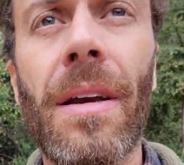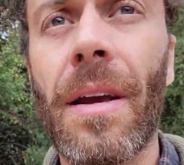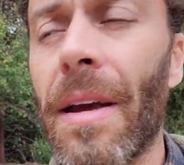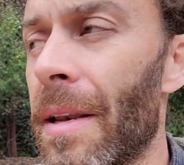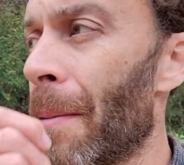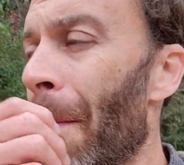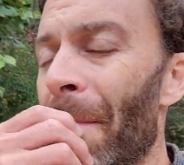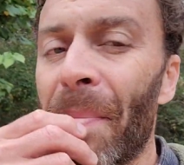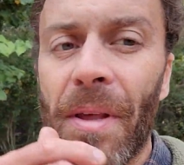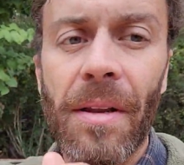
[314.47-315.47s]
And
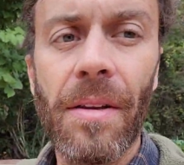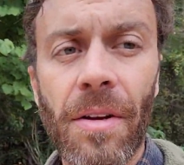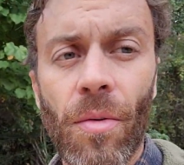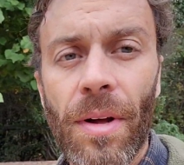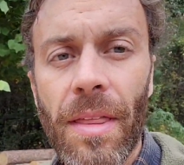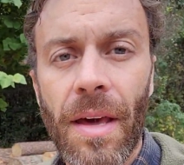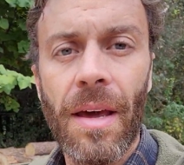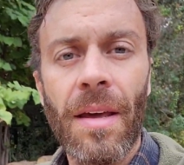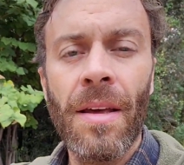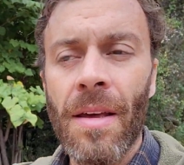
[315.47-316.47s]
you know, one thing